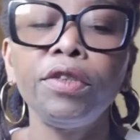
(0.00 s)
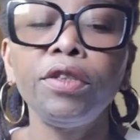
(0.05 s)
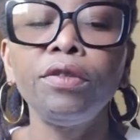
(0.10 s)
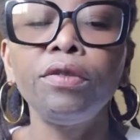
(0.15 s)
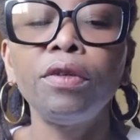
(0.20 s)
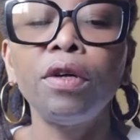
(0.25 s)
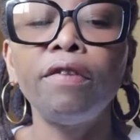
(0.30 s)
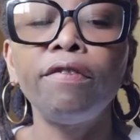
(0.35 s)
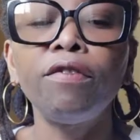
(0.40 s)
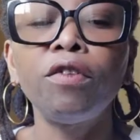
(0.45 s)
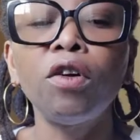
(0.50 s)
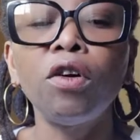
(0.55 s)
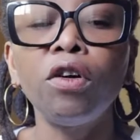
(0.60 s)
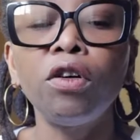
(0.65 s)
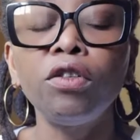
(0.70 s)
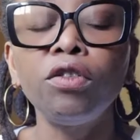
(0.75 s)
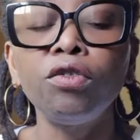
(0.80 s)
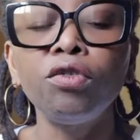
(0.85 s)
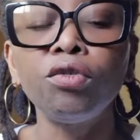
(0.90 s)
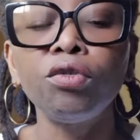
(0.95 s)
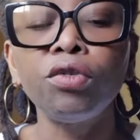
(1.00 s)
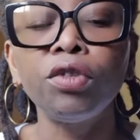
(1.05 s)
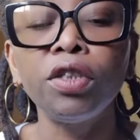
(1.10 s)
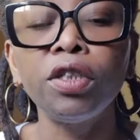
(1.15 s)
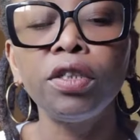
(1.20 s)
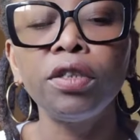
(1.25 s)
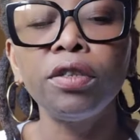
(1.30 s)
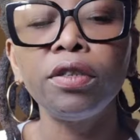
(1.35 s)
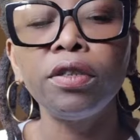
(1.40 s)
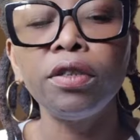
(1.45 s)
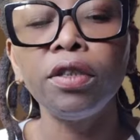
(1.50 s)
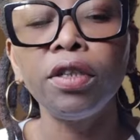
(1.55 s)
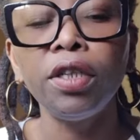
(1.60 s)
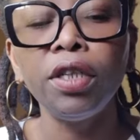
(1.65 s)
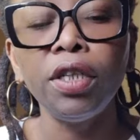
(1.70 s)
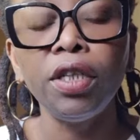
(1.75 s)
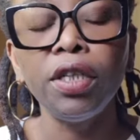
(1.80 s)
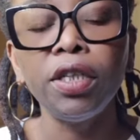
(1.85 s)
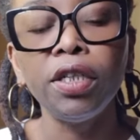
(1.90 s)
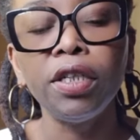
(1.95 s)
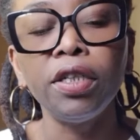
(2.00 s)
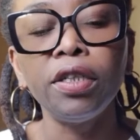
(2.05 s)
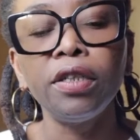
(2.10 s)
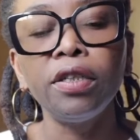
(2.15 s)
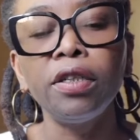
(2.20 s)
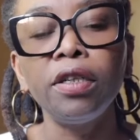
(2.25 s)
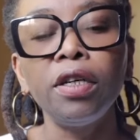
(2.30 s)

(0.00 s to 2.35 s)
You have gone through this. You're healing.